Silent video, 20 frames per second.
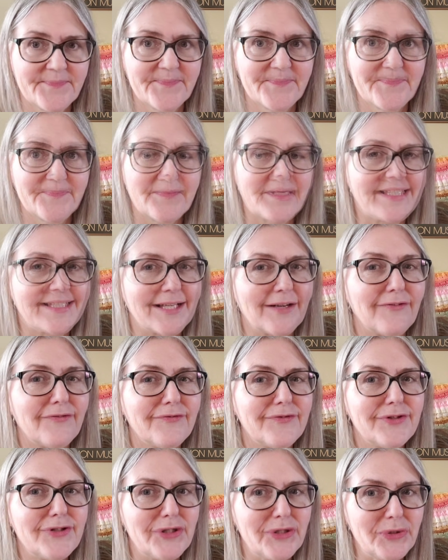Giving
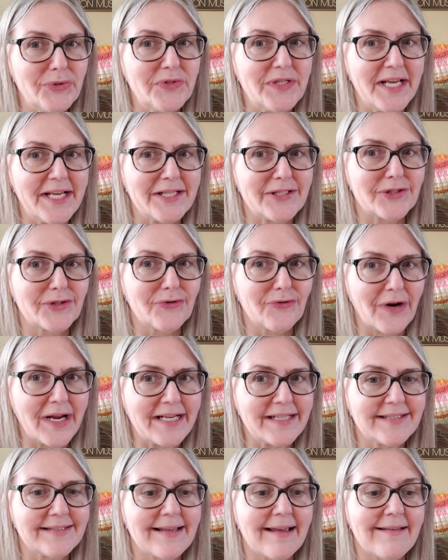myself 2 days
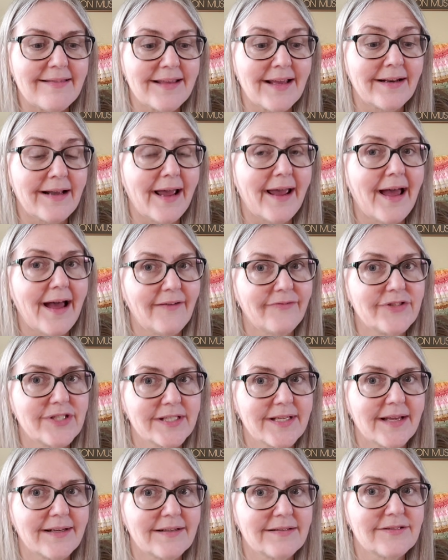grace, and then I have
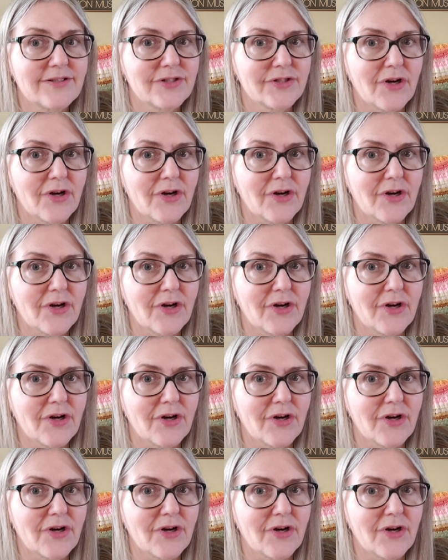to get it